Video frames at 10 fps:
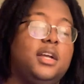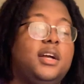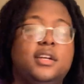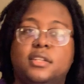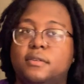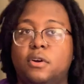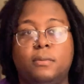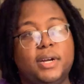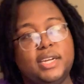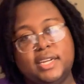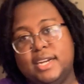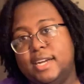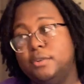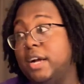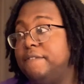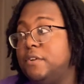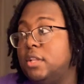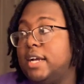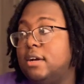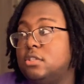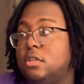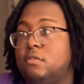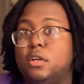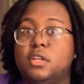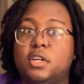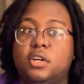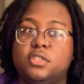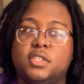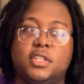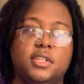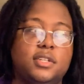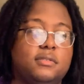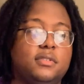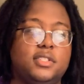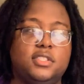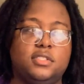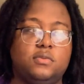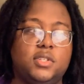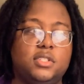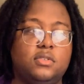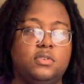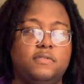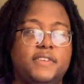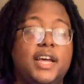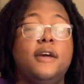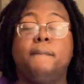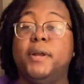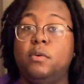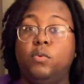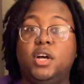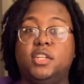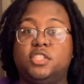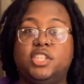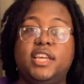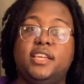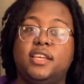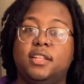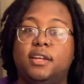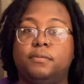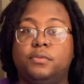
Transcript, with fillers: oh my God. I feel like I was on a roller coaster. It just wasn't going fast. But it was shaking, like,